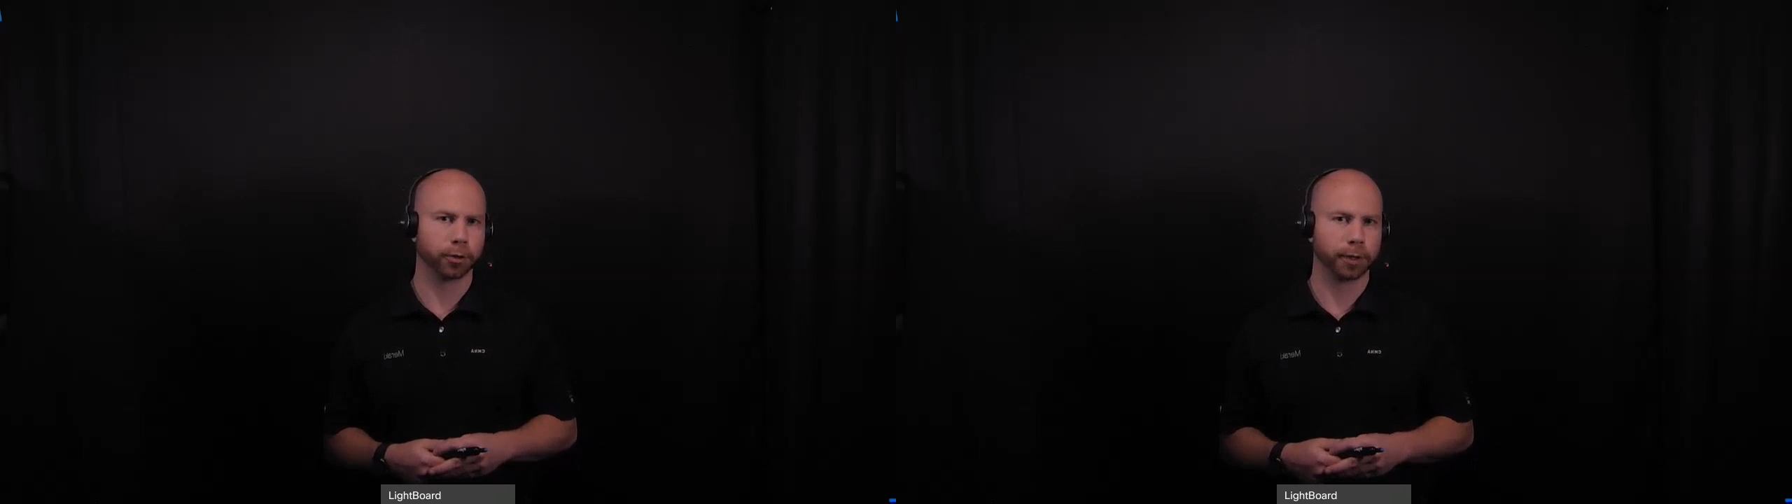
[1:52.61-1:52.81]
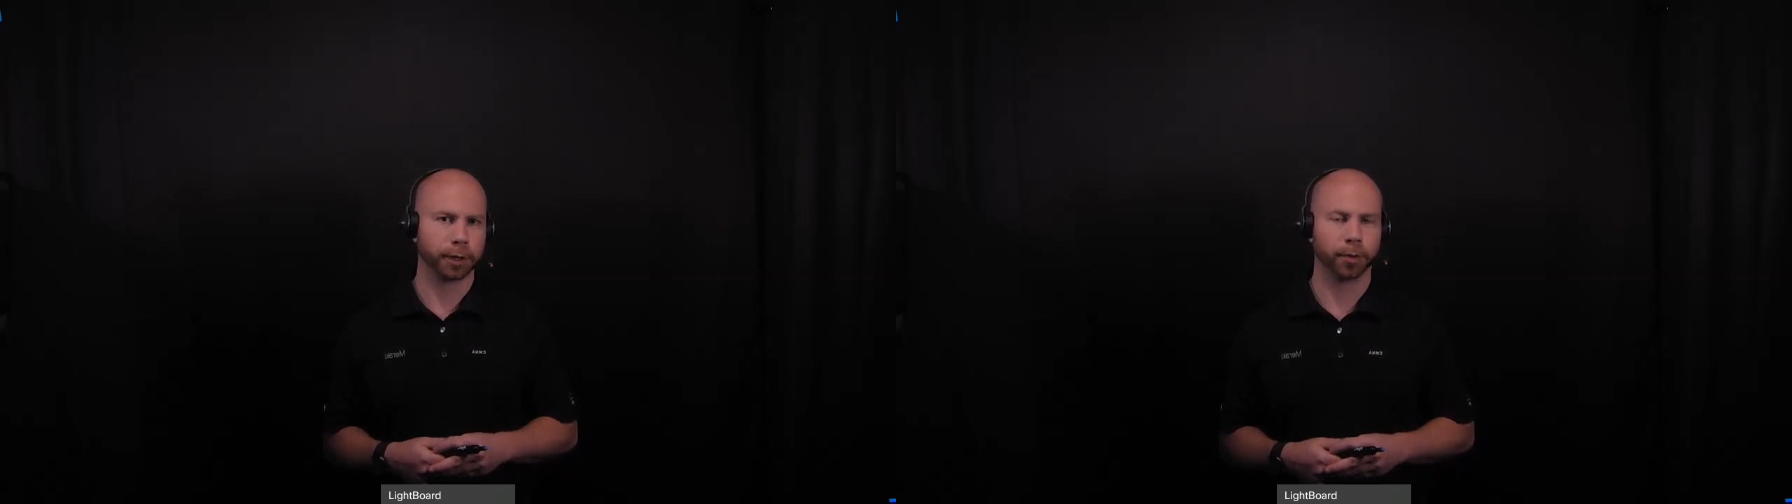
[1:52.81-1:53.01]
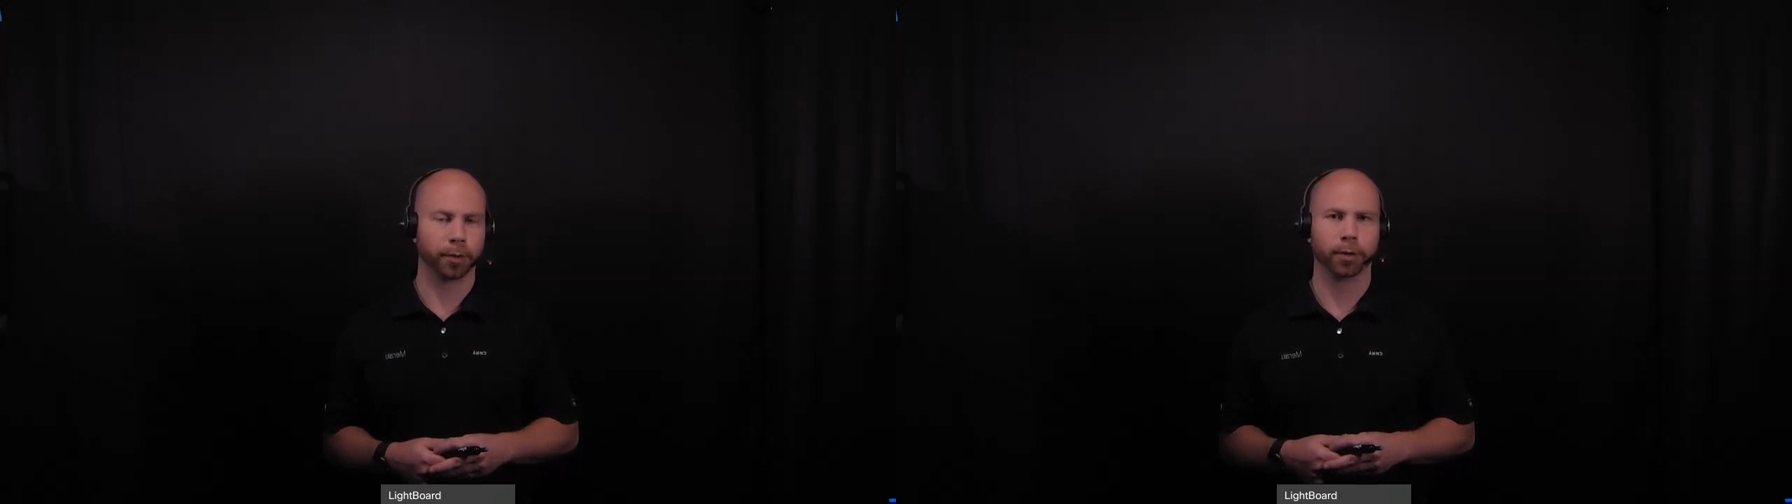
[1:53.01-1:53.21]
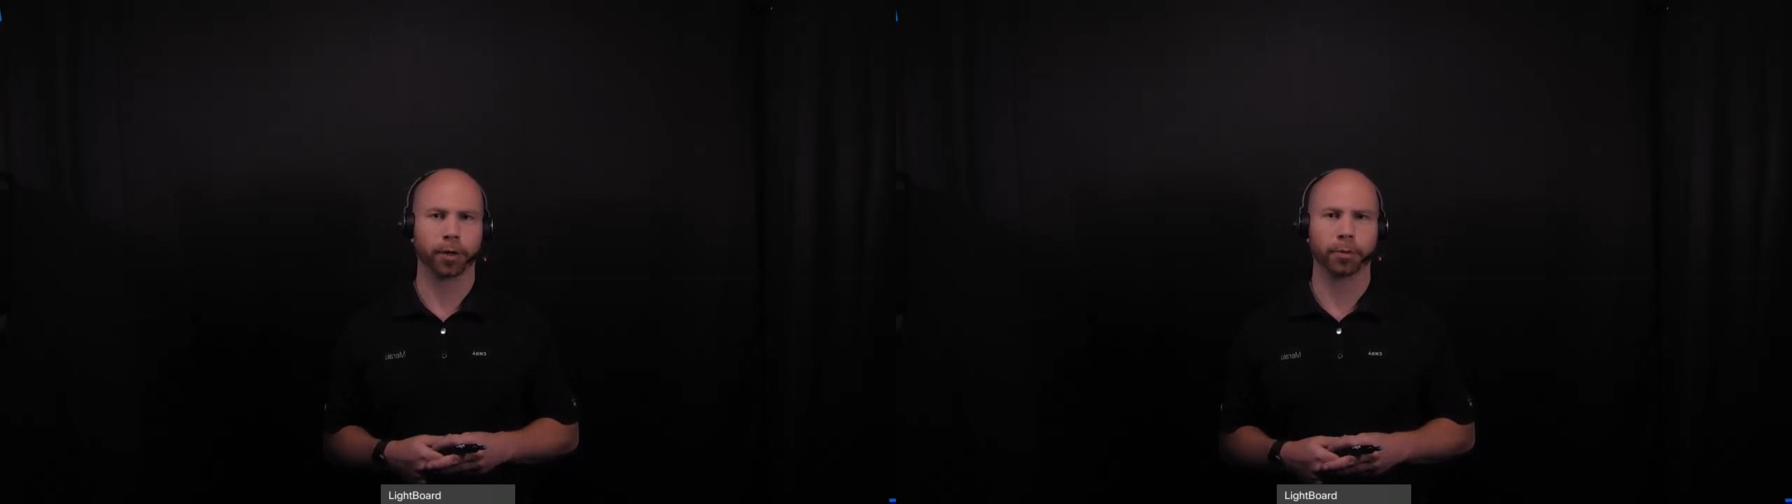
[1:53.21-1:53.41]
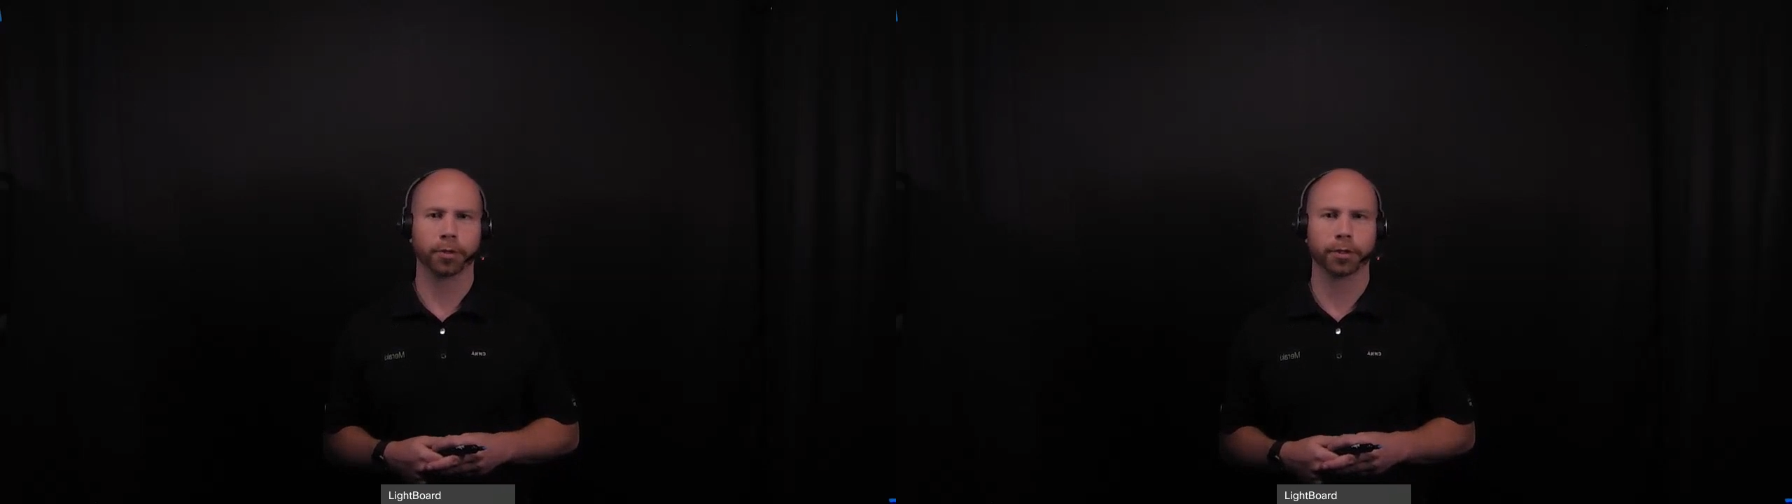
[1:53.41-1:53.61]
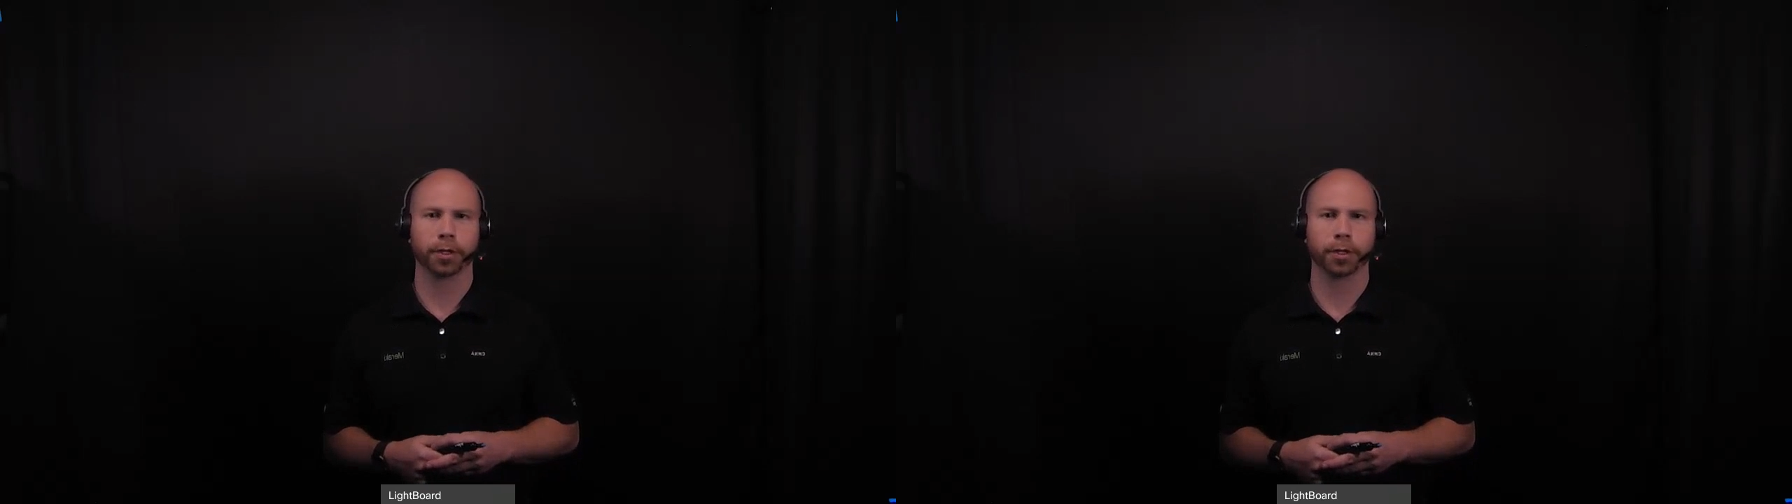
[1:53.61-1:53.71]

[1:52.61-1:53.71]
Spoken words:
Now, maybe we were able to